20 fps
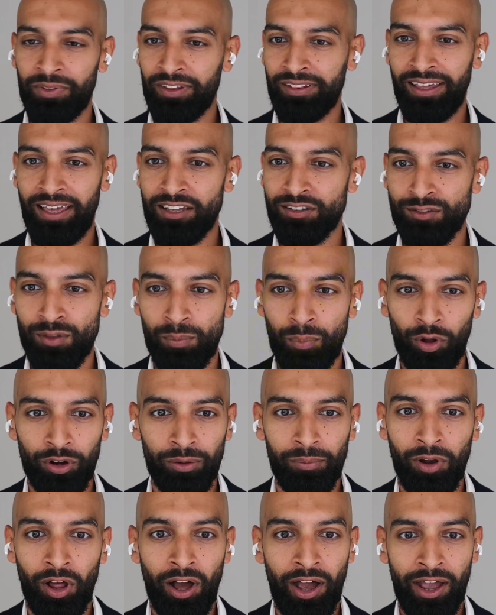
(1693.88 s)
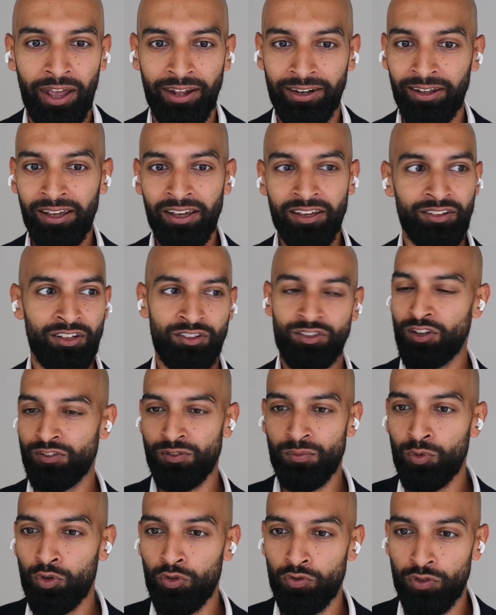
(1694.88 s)
that hits the bottom line, that
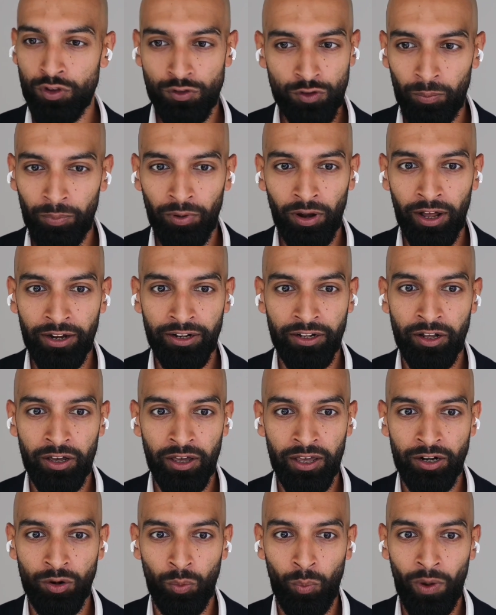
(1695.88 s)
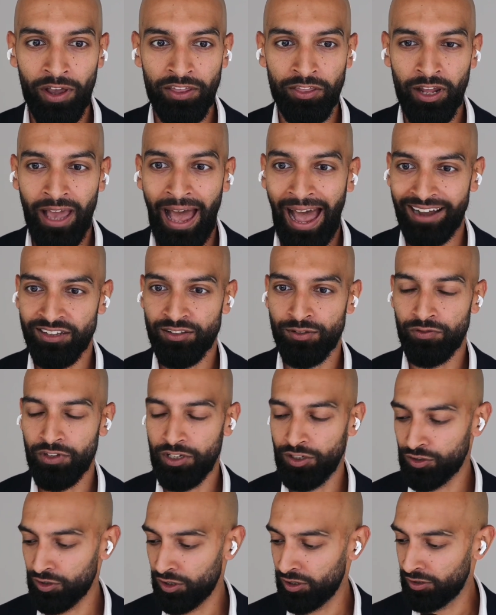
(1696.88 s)
doesn't move the top line in a way that it
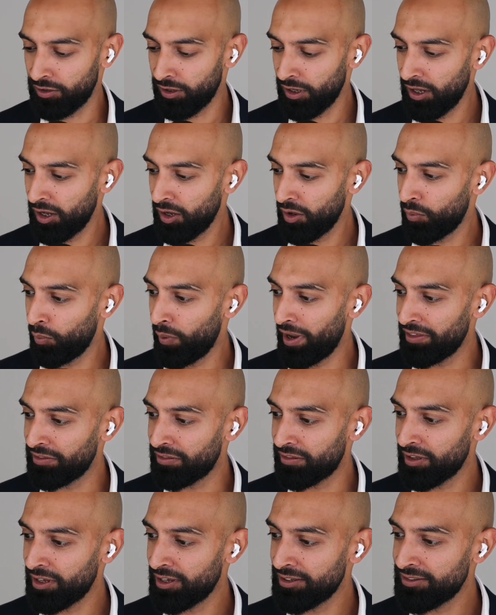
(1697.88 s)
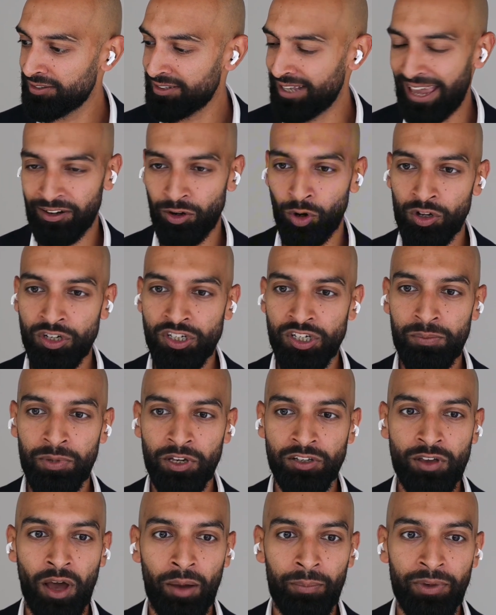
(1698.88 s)
actively should. With technology
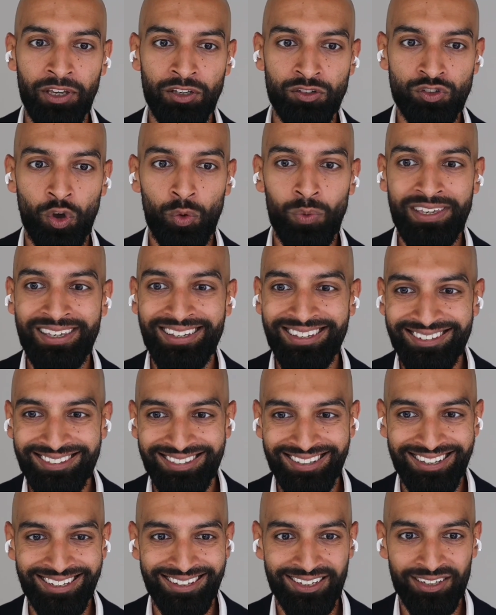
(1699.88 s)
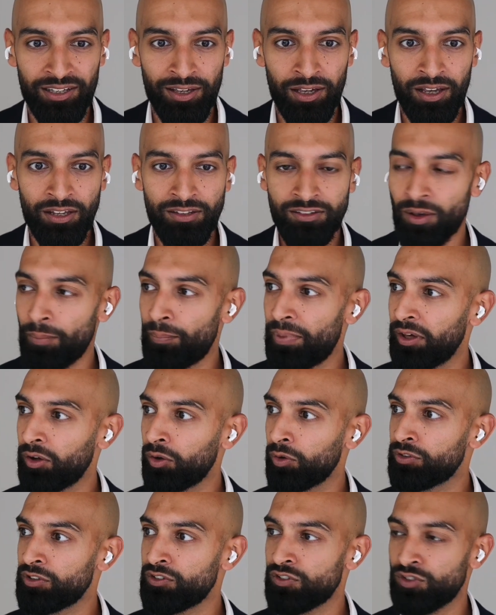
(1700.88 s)
becoming so easy to
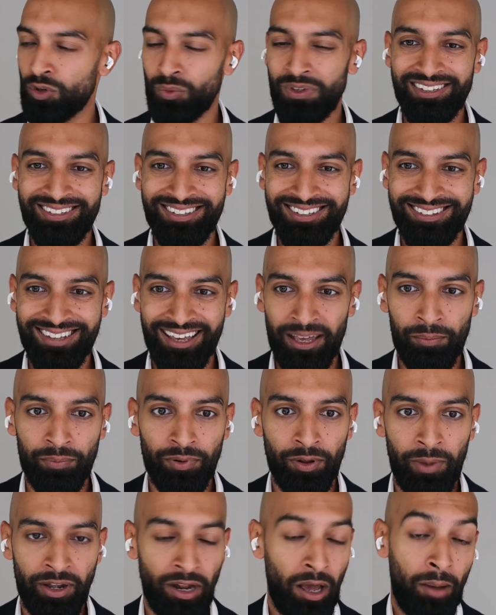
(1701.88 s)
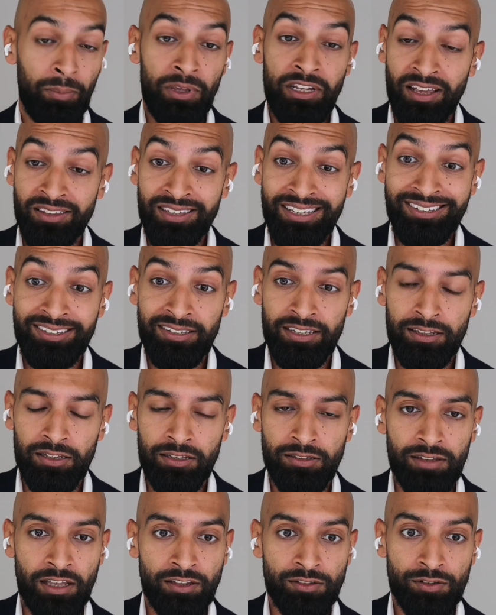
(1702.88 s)
build and so easy to implement. I mean, easy in
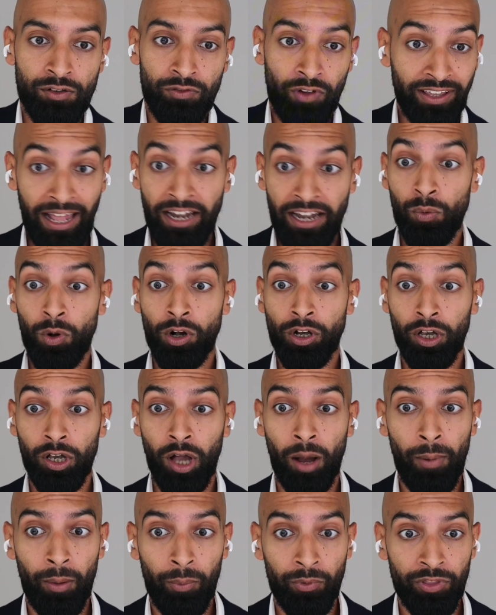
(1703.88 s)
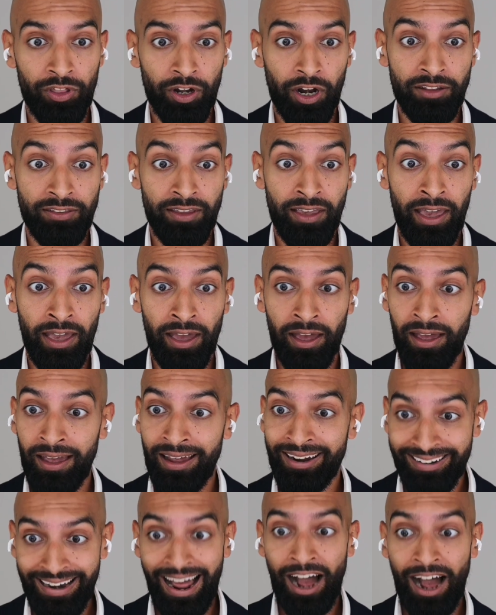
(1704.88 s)
the sense of like anyone can come up with an idea.
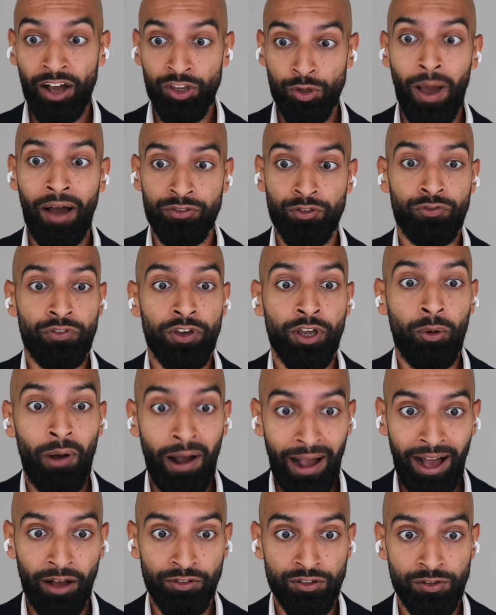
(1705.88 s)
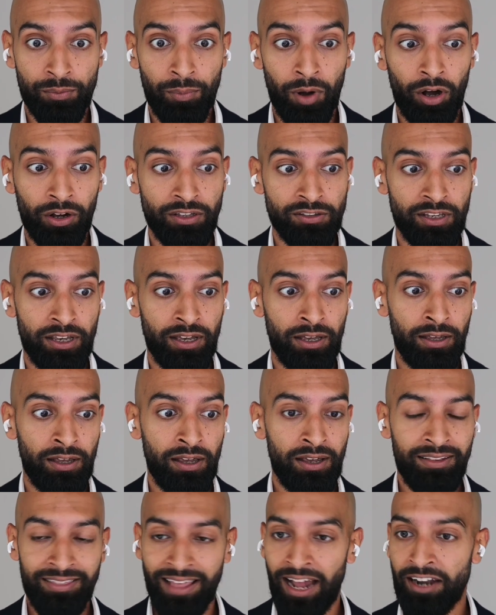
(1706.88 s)
Now you have to figure out how to market it.
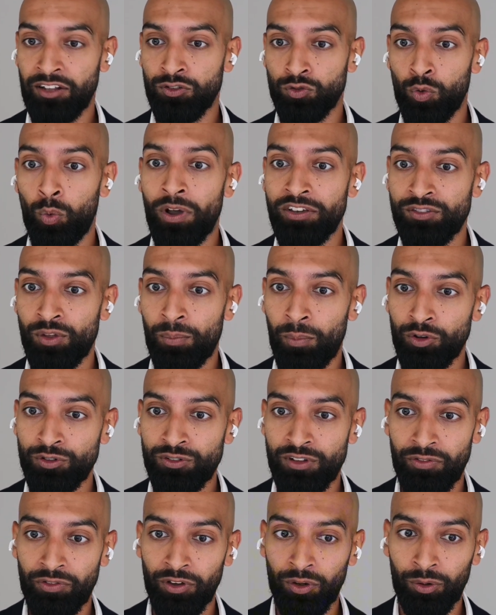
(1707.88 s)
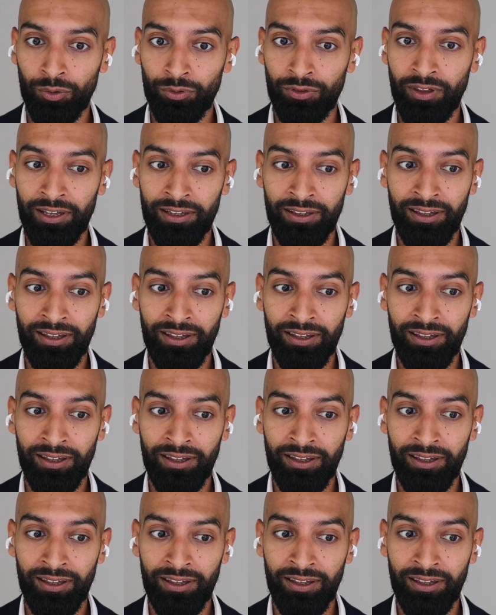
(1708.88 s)
That is always the most difficult thing.